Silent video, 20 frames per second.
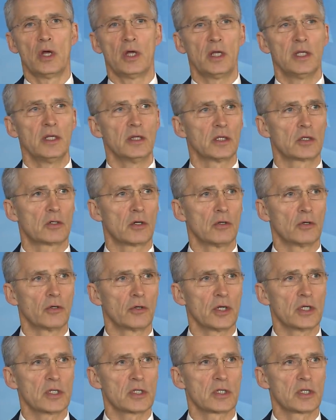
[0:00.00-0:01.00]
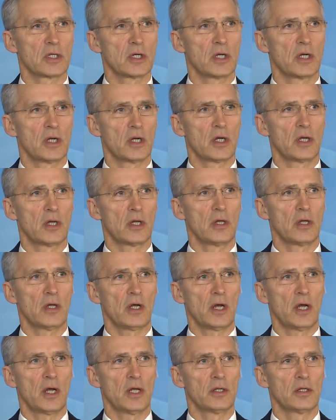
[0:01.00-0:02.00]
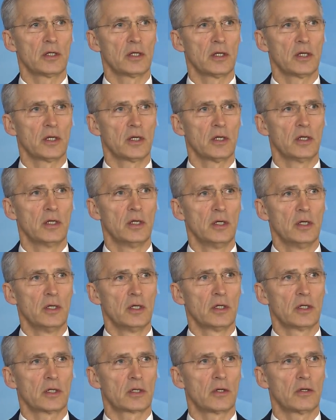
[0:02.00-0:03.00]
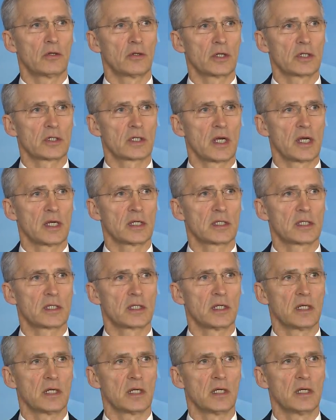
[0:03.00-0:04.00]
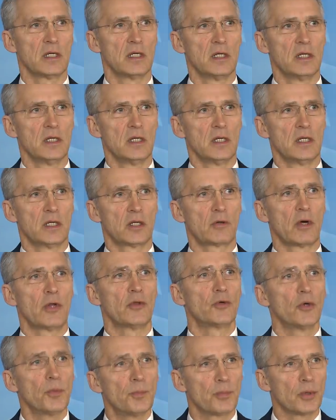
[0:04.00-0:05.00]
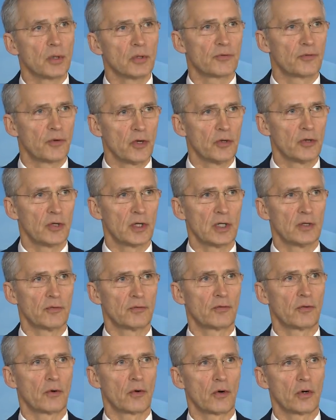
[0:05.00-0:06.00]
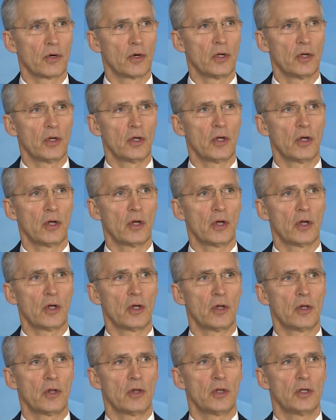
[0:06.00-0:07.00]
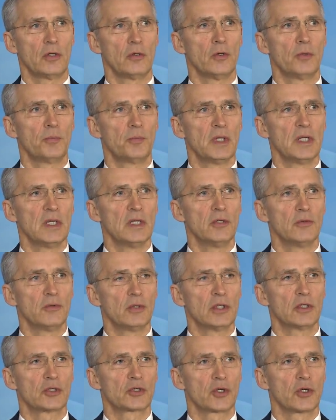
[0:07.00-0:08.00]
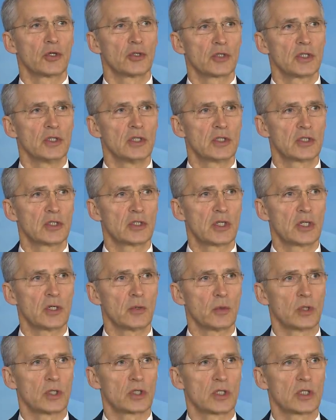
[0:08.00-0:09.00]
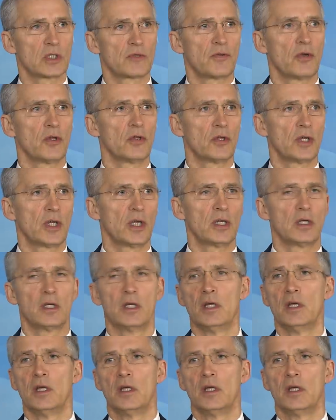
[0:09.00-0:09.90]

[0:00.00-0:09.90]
in the Congress, and the Congress has quadrupled funding for the European Reassurance Initiative, which is funding